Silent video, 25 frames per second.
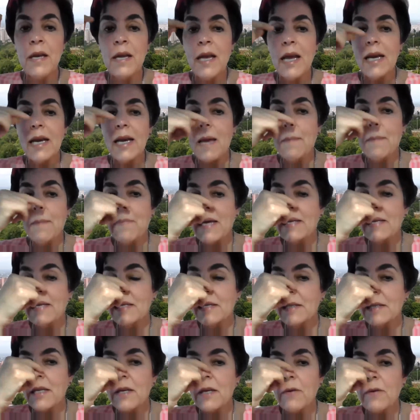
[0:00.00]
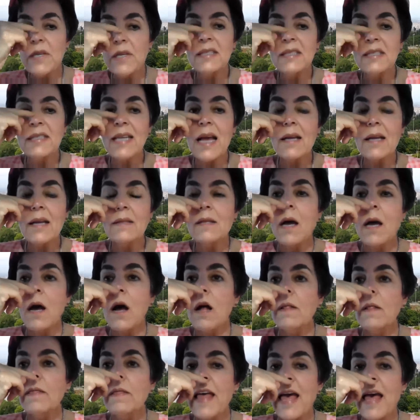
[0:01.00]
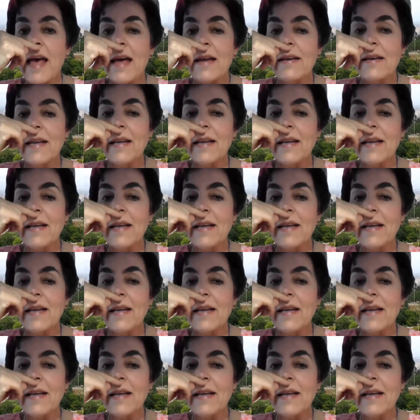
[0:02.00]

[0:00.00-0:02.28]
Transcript: and I basically resect all that,